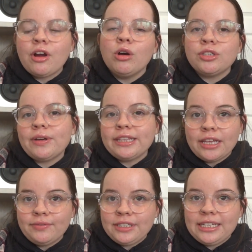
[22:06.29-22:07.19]
Also, I
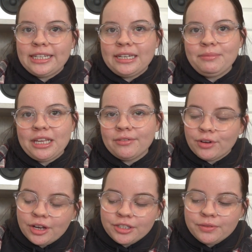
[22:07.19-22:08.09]
love Needed Me. I
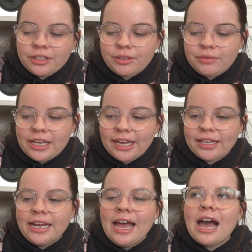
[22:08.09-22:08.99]
forgot to include that.